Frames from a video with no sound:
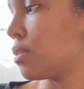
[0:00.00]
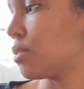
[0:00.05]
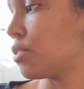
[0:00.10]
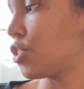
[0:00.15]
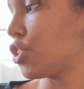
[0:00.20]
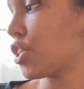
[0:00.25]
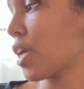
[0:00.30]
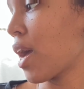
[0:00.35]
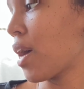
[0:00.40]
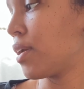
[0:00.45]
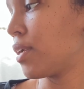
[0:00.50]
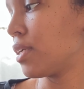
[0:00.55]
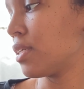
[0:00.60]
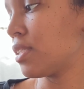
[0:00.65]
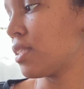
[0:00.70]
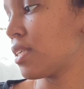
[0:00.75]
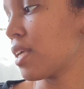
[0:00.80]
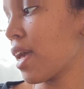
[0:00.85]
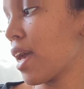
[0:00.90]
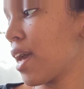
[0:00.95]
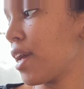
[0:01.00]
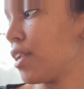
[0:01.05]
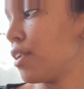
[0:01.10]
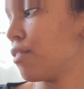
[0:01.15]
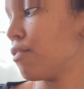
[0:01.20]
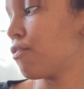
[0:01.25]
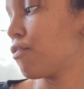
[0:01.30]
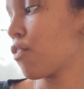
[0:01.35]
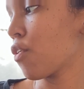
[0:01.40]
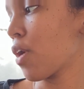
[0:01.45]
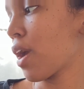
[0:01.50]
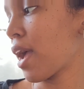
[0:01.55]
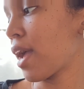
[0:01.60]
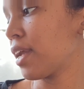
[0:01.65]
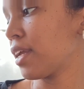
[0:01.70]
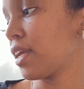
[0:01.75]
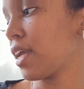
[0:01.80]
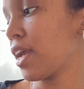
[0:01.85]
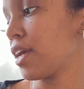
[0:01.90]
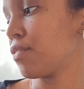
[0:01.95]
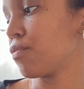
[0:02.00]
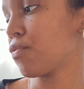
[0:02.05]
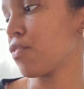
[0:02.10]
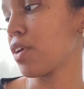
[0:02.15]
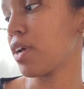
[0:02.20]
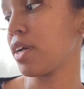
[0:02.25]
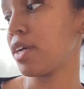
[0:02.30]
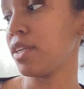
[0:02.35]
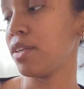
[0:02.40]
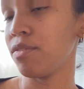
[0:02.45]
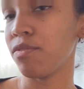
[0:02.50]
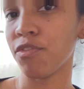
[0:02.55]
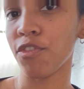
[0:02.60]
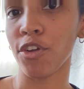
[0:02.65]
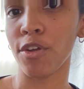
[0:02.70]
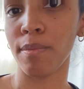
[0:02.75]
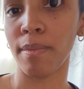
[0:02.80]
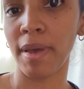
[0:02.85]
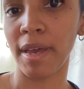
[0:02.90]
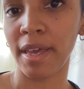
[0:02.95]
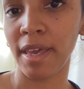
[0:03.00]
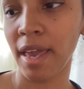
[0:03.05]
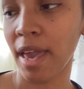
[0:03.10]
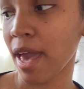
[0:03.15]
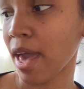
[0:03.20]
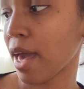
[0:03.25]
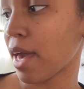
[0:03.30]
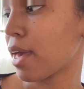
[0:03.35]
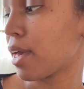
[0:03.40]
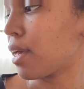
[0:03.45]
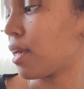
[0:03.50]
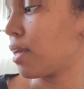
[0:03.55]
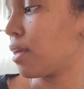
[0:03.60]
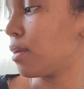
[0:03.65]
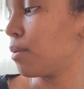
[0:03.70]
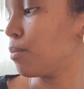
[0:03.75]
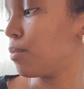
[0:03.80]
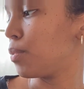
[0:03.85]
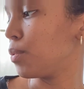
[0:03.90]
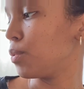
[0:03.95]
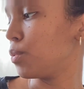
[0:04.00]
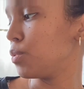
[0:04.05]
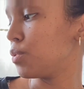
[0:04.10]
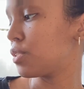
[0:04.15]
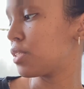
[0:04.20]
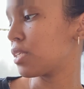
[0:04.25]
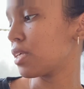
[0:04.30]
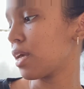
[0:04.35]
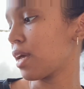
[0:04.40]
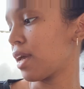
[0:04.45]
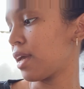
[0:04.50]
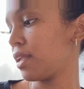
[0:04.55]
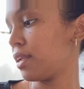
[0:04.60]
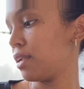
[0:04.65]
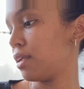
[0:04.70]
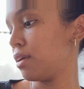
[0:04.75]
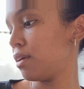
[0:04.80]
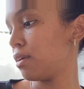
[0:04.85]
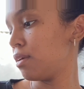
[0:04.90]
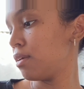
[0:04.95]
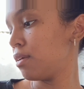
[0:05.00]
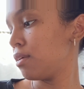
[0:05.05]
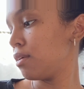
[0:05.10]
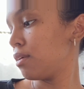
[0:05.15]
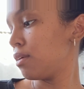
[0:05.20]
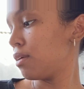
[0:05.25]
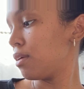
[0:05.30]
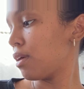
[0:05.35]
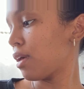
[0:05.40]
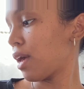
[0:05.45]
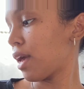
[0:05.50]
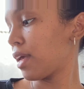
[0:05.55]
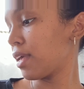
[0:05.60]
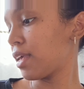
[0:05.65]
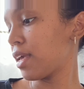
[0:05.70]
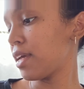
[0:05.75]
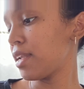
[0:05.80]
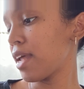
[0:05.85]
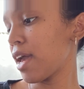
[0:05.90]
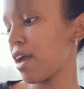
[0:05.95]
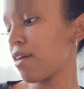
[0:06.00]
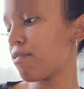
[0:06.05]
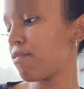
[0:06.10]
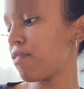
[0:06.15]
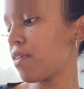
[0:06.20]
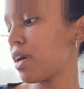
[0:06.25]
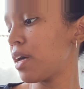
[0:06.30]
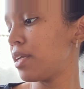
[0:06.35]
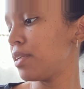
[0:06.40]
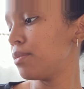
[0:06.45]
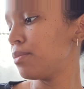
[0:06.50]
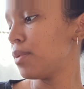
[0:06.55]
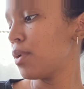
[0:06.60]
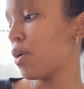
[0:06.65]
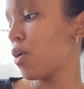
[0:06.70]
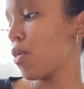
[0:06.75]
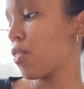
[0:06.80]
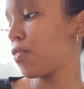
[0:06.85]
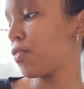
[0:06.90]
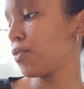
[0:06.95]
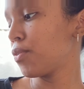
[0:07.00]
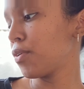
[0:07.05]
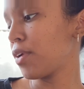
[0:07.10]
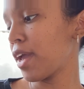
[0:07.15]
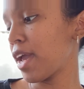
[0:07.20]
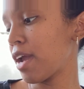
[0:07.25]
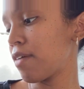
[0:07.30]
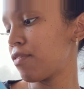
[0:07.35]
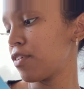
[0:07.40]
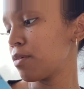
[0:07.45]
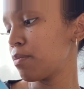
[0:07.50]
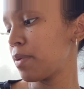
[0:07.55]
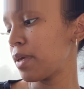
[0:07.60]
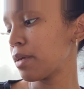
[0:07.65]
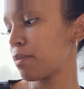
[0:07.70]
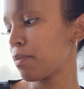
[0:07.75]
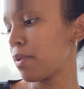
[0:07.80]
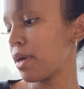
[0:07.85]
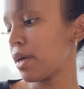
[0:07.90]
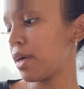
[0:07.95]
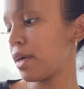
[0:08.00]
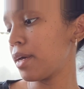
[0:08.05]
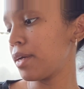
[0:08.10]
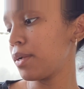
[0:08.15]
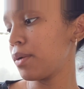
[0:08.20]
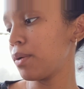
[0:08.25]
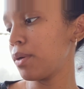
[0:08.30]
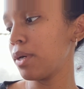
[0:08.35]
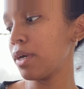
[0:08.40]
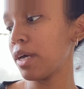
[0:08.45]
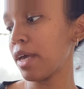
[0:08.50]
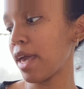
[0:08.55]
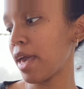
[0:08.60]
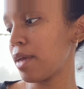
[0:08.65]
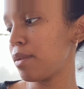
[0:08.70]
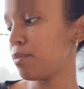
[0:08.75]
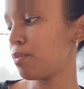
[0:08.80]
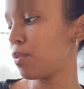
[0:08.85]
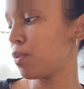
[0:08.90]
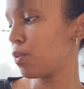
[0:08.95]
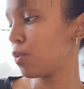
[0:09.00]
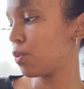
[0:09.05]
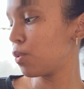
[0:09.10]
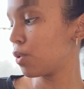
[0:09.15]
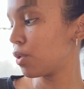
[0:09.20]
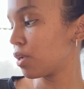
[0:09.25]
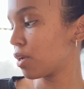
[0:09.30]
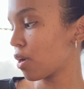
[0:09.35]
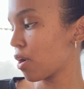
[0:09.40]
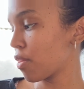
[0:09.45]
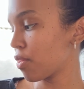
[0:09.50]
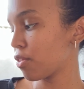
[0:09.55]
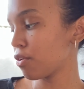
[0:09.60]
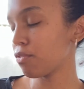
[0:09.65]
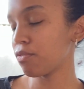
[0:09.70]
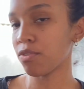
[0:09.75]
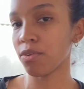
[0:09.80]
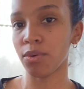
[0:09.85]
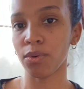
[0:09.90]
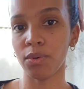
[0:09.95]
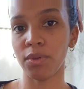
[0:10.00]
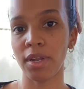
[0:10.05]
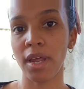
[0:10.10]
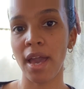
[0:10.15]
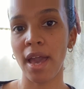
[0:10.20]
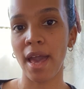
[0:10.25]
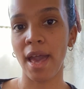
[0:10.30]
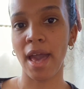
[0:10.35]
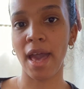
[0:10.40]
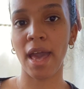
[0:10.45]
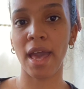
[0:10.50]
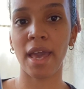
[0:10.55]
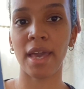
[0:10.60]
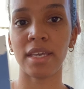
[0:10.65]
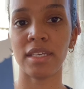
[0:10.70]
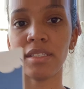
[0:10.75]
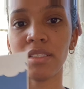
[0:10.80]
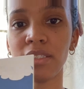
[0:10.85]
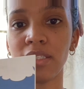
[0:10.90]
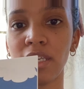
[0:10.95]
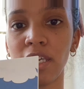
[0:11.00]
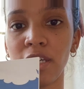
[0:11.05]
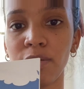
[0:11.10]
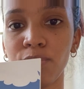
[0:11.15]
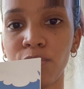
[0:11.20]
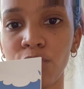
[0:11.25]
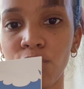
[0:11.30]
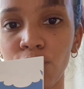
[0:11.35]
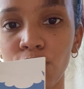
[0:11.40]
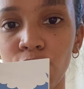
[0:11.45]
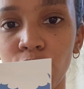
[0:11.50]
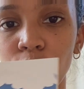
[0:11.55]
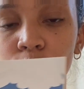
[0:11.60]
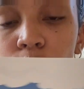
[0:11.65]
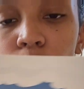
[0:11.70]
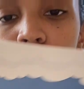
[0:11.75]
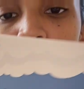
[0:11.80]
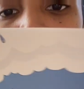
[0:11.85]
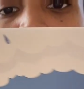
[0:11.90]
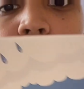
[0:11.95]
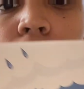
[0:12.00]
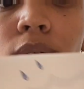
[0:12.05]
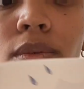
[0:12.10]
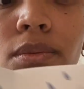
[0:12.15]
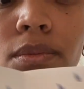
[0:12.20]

shouted Ted for I can run from my high boots. I, I can have fun through every big puddle and pool on the road. I skip to school.